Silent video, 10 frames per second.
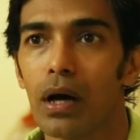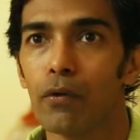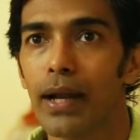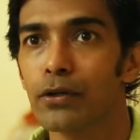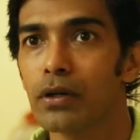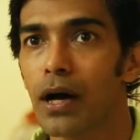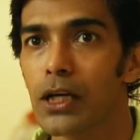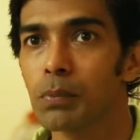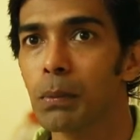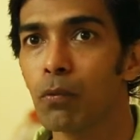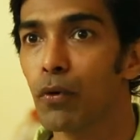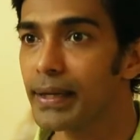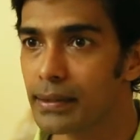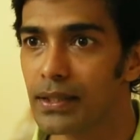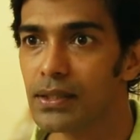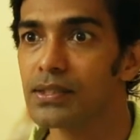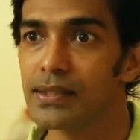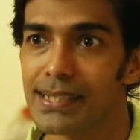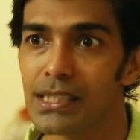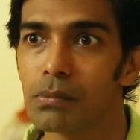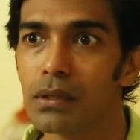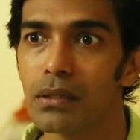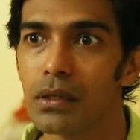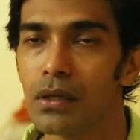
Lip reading: would like to cast people who are intelligent, sensible,